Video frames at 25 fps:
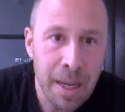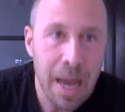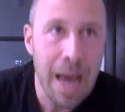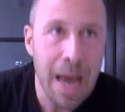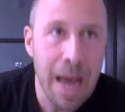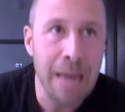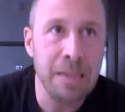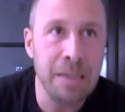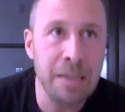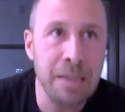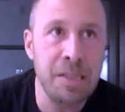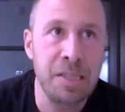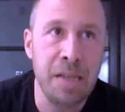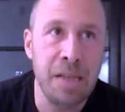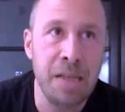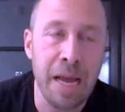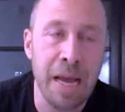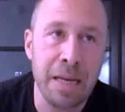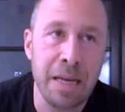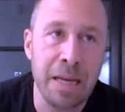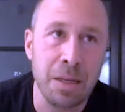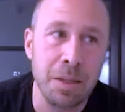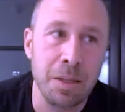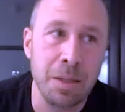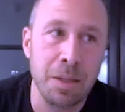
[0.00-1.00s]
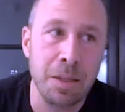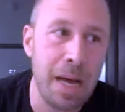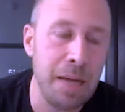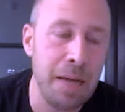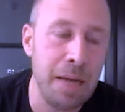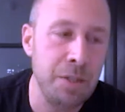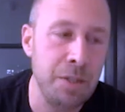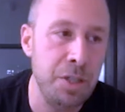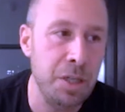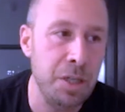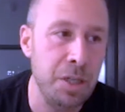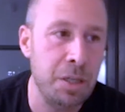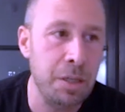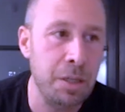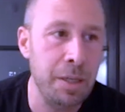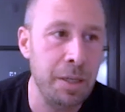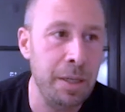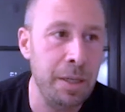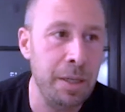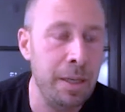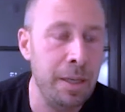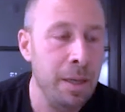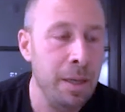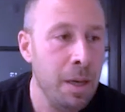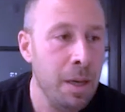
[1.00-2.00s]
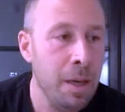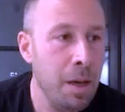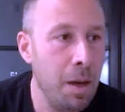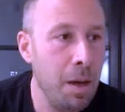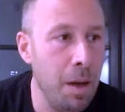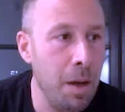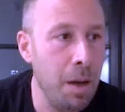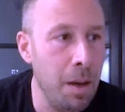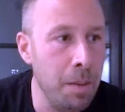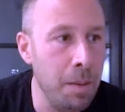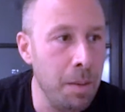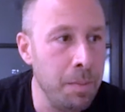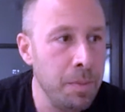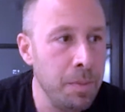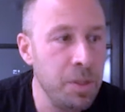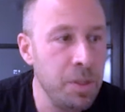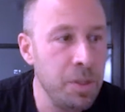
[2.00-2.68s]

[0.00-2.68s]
and psychologically um,